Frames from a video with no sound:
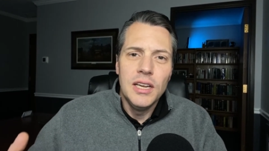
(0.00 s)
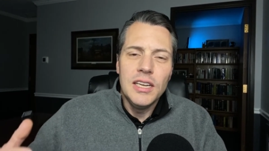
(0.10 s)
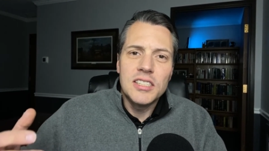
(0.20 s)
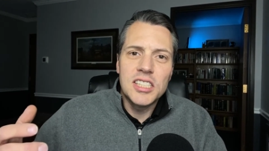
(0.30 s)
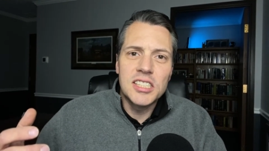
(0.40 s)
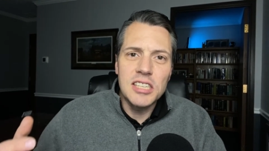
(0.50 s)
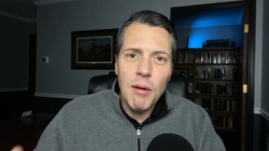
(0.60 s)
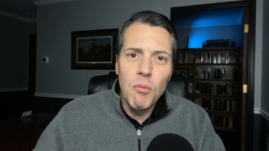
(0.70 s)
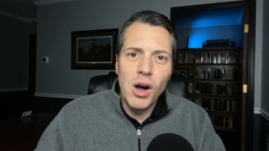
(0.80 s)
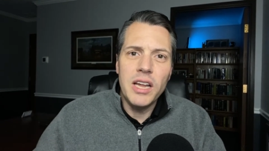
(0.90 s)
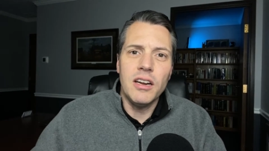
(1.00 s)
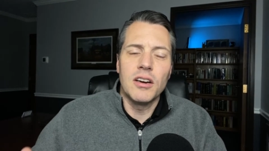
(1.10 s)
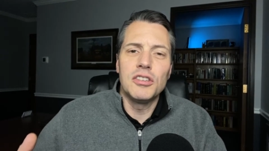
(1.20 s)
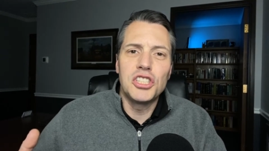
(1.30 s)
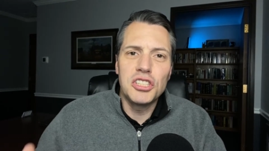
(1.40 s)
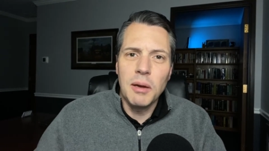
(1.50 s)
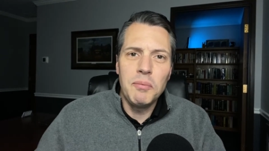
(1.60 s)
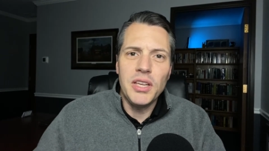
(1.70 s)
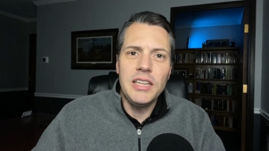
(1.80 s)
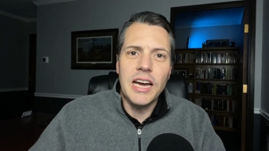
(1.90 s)
someone or
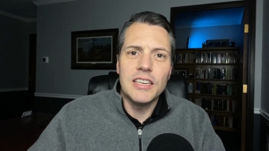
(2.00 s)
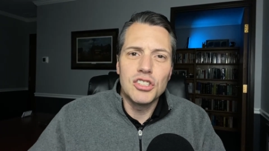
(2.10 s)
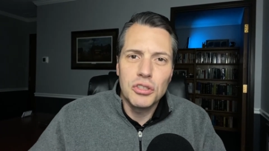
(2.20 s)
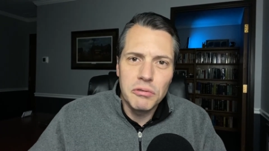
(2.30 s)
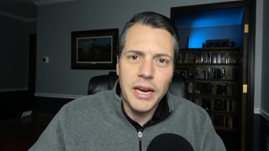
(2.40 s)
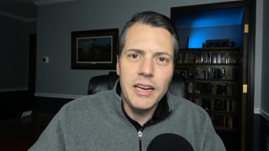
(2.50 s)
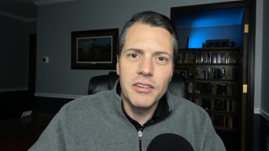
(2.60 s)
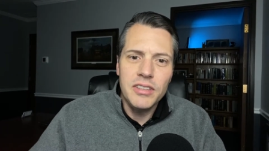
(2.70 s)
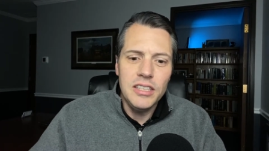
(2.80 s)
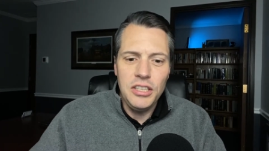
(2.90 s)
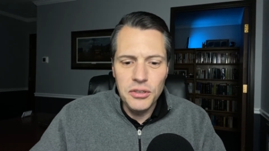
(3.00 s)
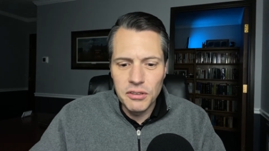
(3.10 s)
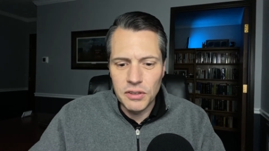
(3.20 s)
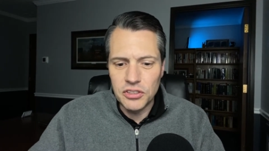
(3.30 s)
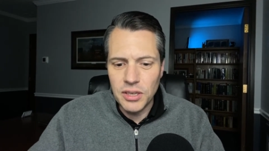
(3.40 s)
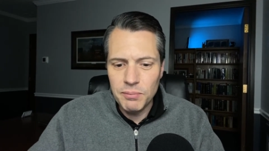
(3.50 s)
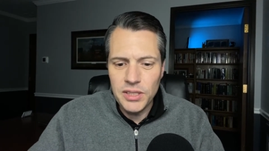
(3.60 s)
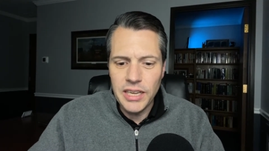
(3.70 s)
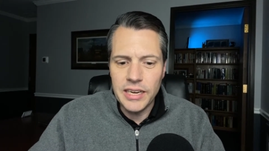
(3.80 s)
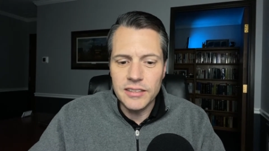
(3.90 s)
something that is greater than the universe,
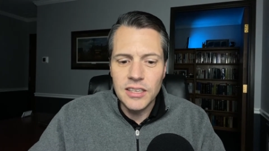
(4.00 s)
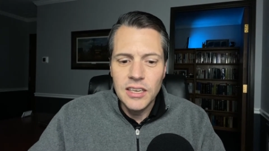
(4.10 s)
something that is